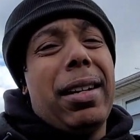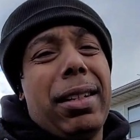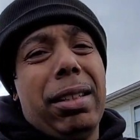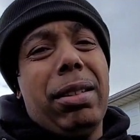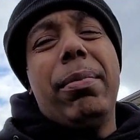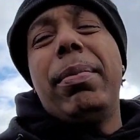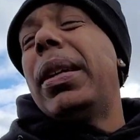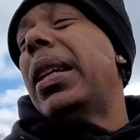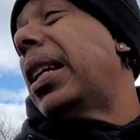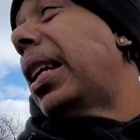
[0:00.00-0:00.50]
a
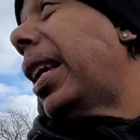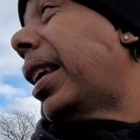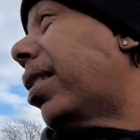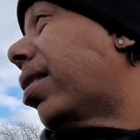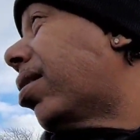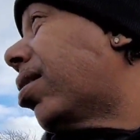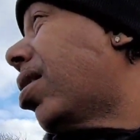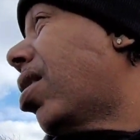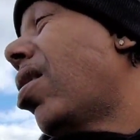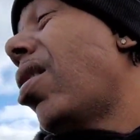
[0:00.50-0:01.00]
little bit
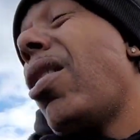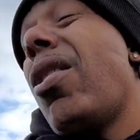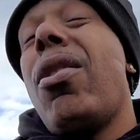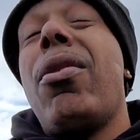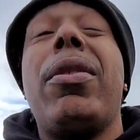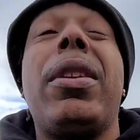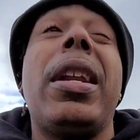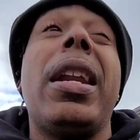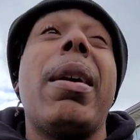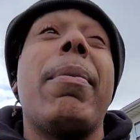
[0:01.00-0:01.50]
later
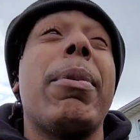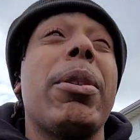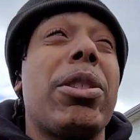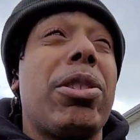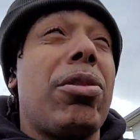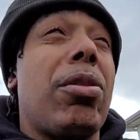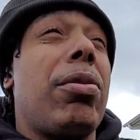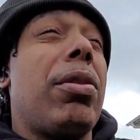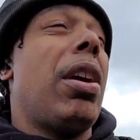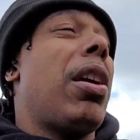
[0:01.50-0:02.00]
on, and I'm going to
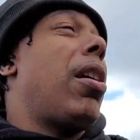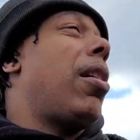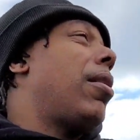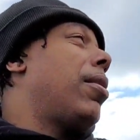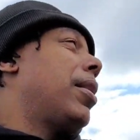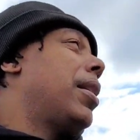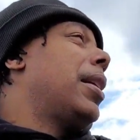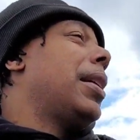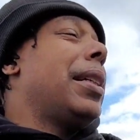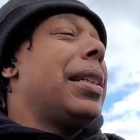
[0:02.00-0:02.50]
show y'all.
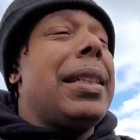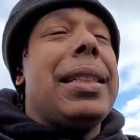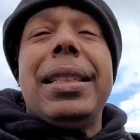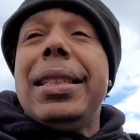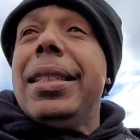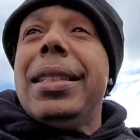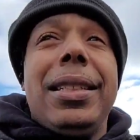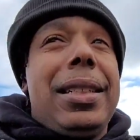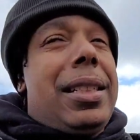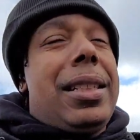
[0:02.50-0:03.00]

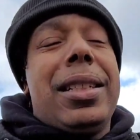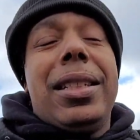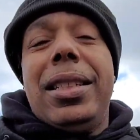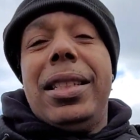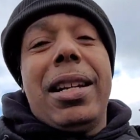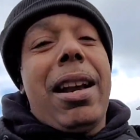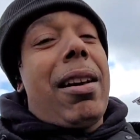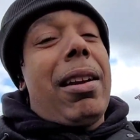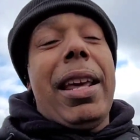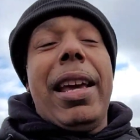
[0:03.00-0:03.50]

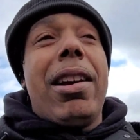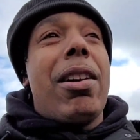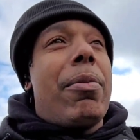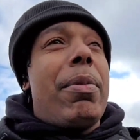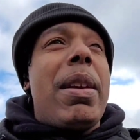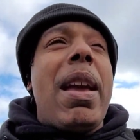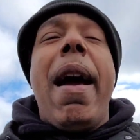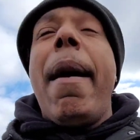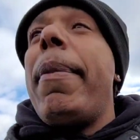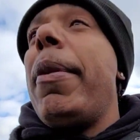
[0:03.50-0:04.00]
Y'all ain't going
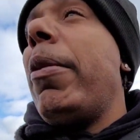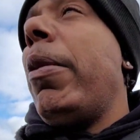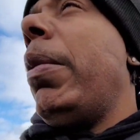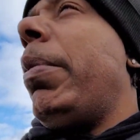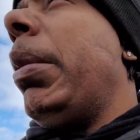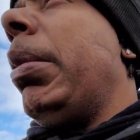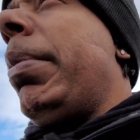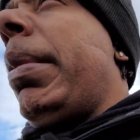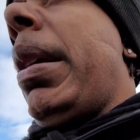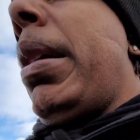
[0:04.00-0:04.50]
to be happy
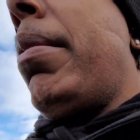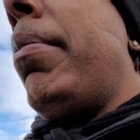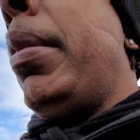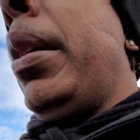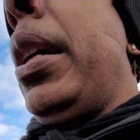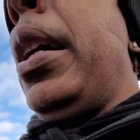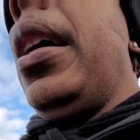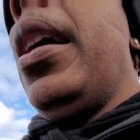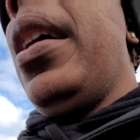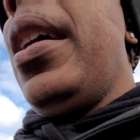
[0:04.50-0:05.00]
with me, man, but